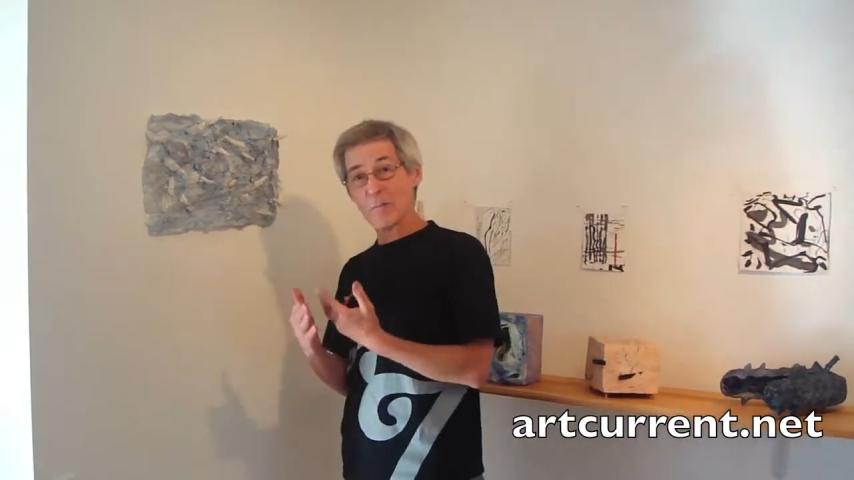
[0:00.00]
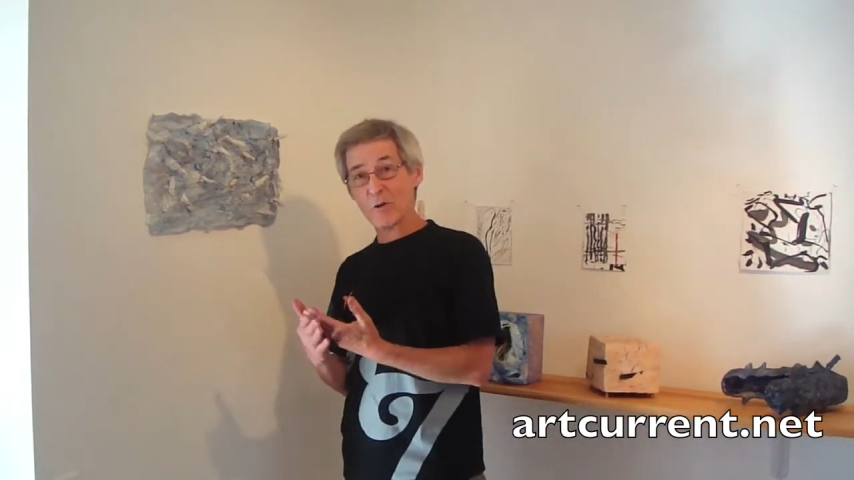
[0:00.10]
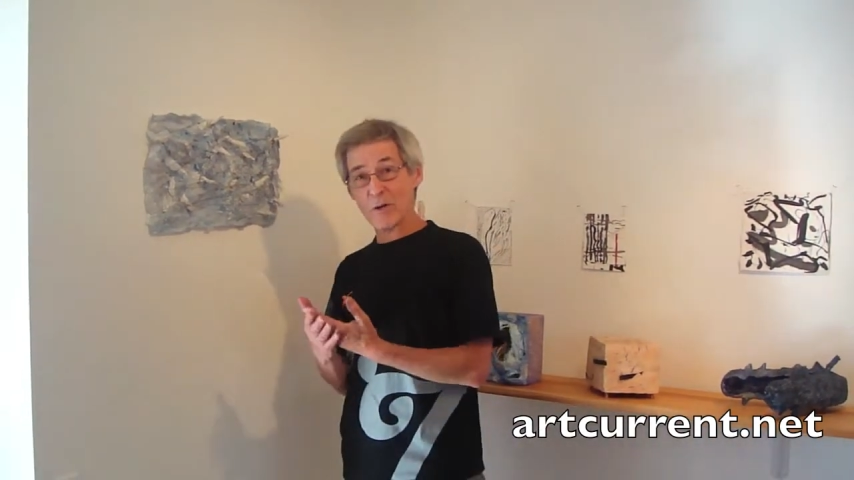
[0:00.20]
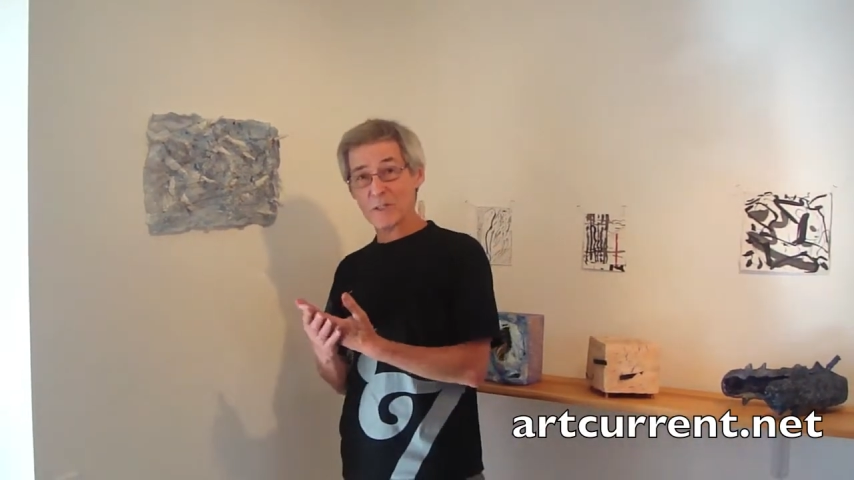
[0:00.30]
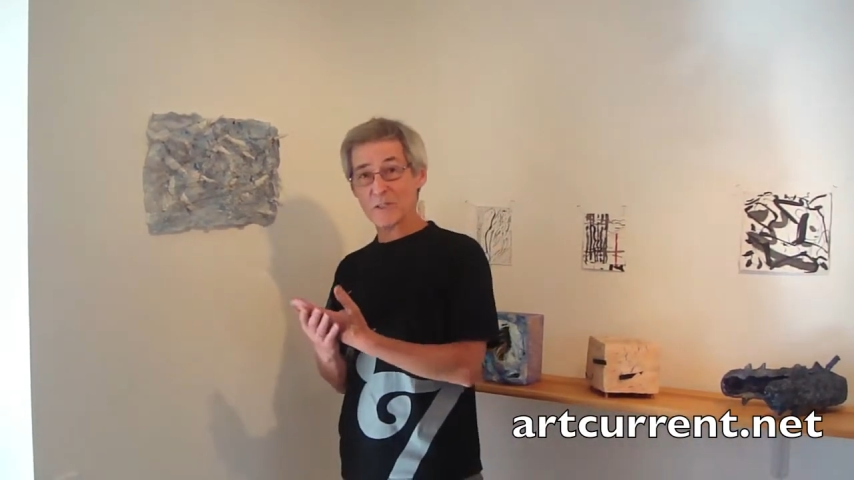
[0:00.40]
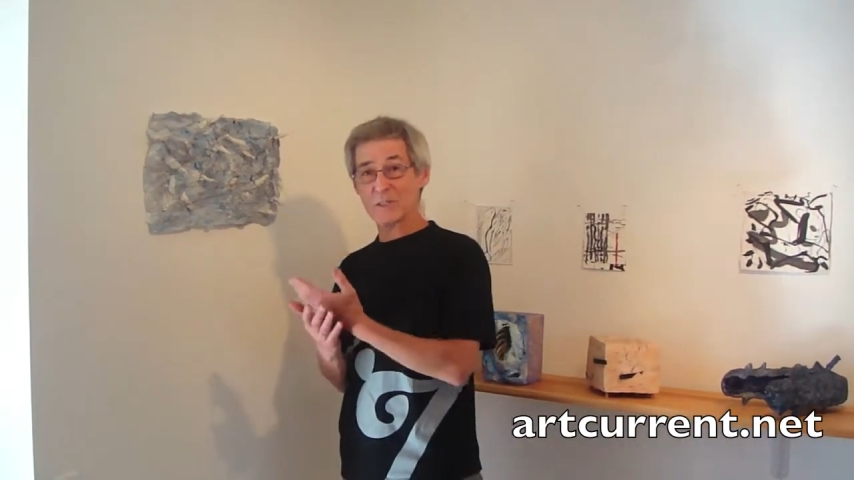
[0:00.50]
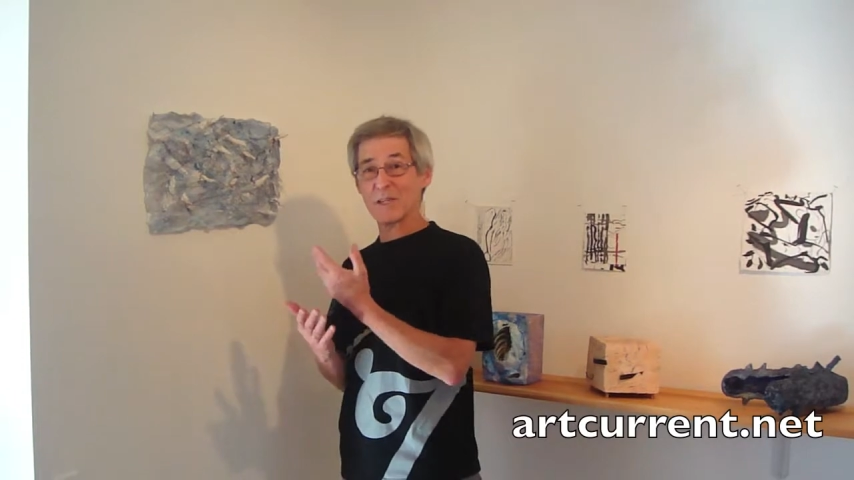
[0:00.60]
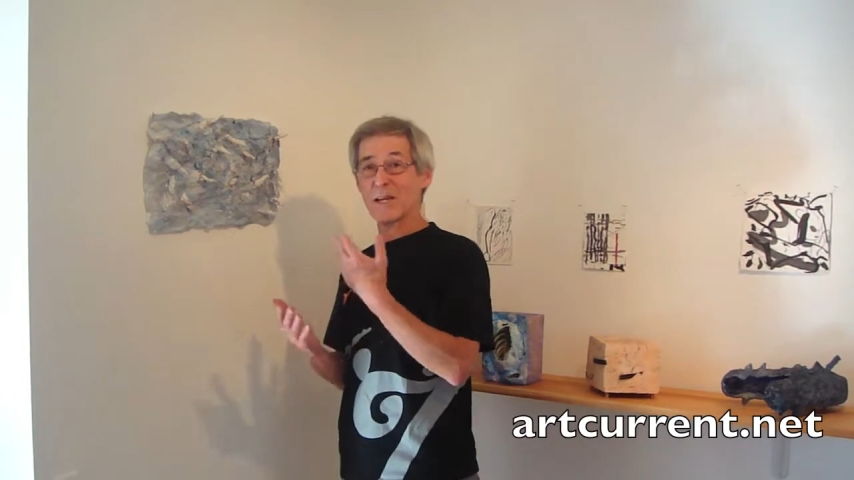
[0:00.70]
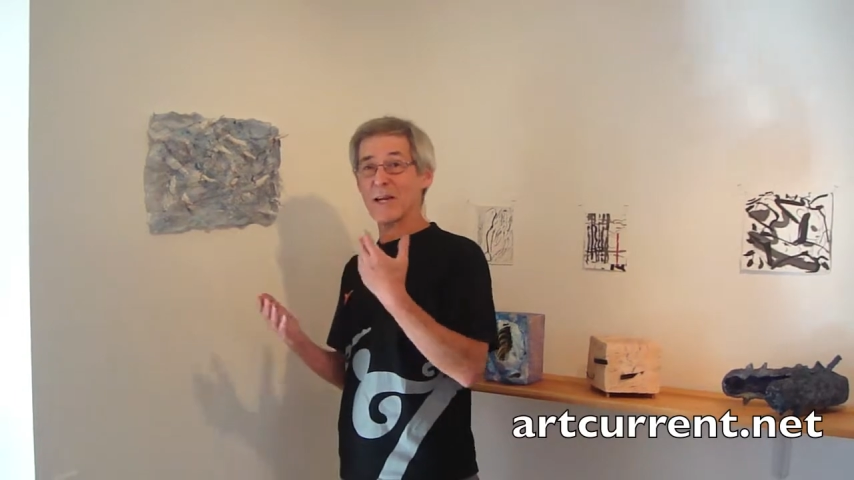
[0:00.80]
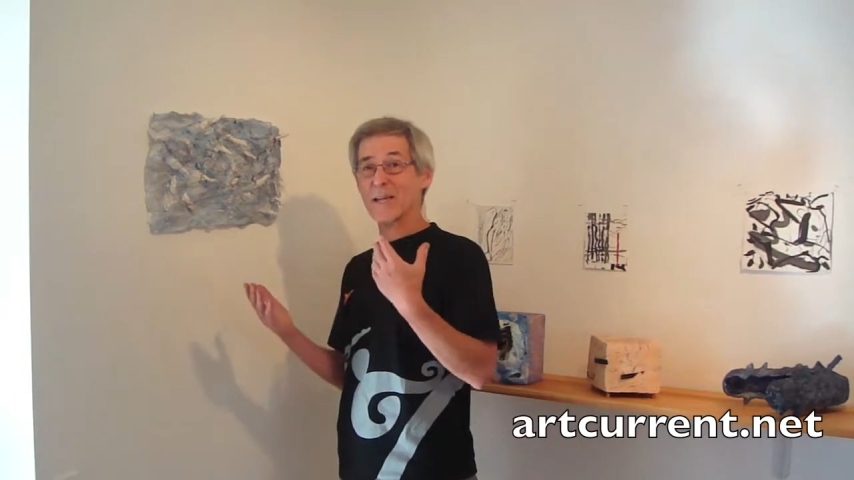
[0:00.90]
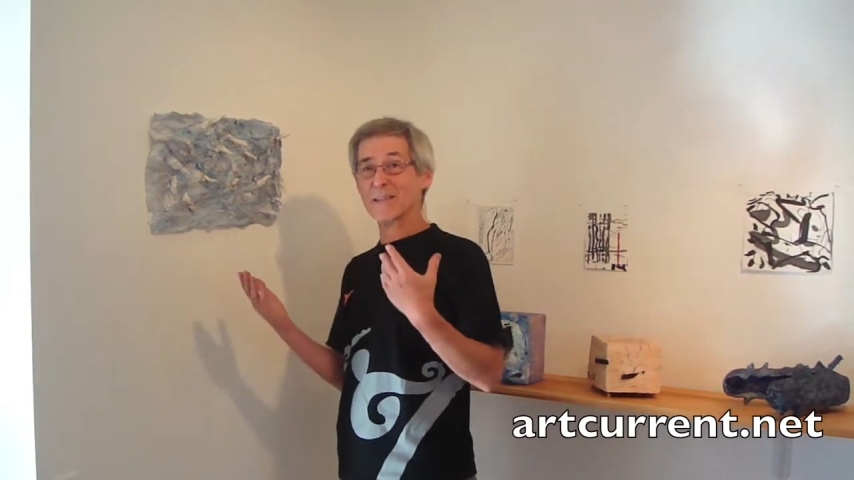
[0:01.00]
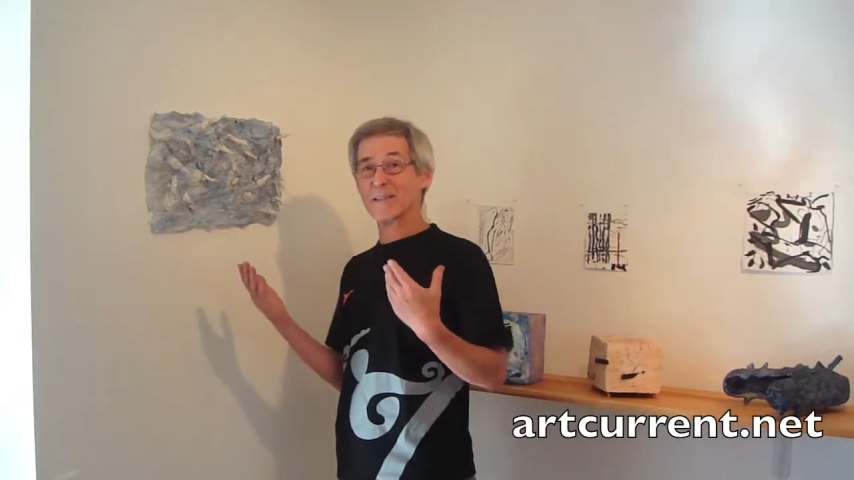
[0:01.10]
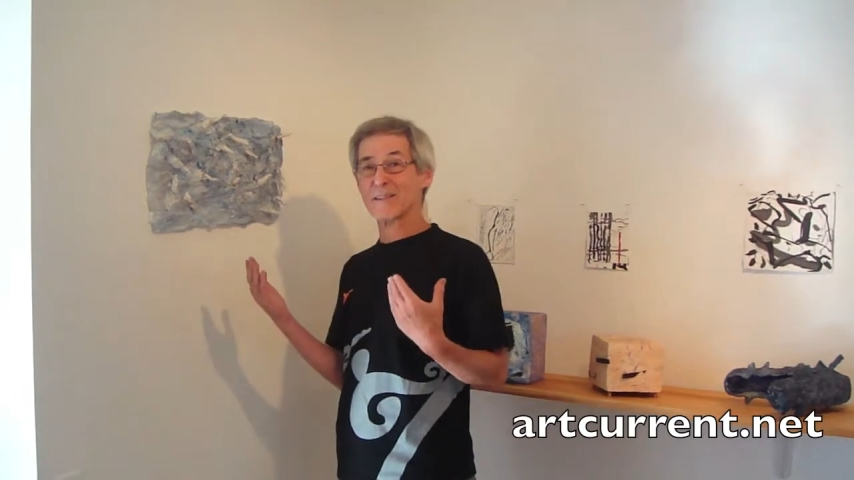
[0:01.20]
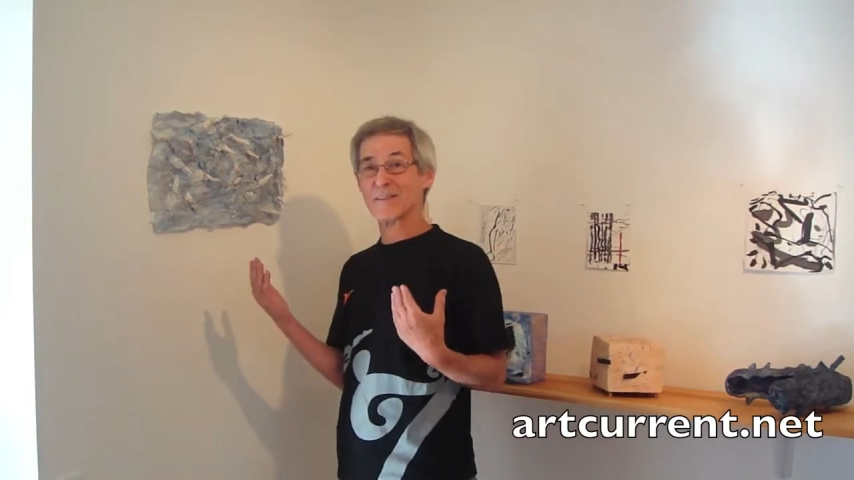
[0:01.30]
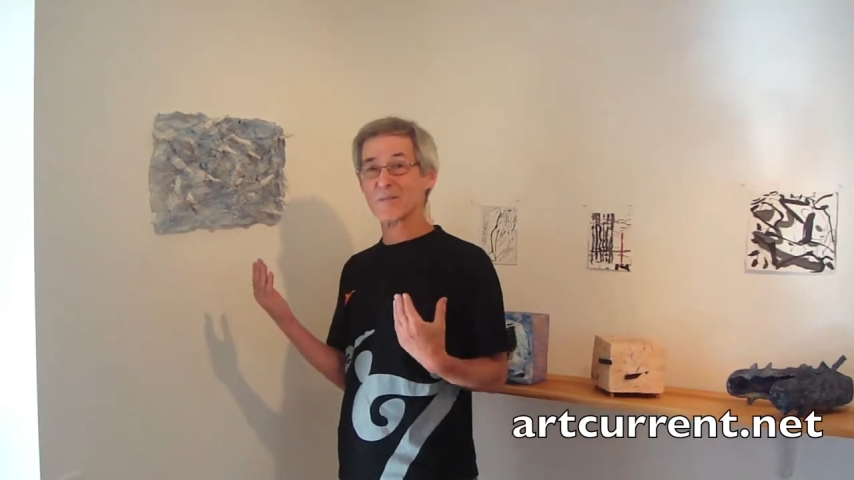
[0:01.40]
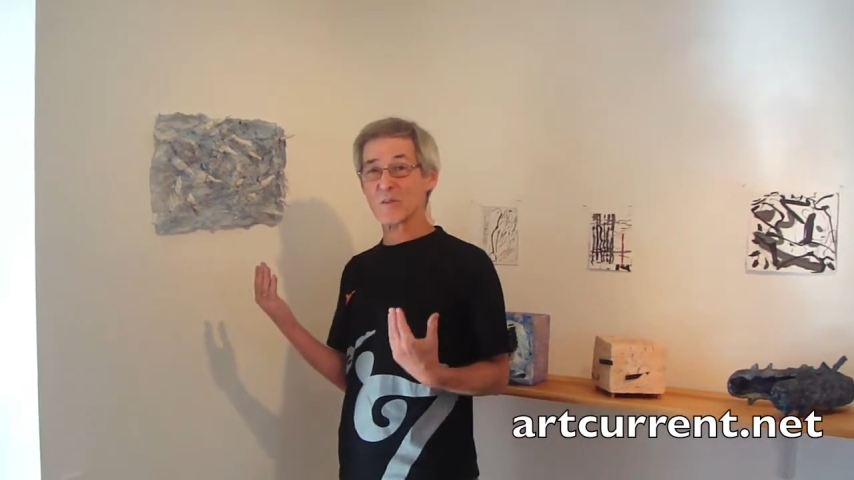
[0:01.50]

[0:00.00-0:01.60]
immigrants and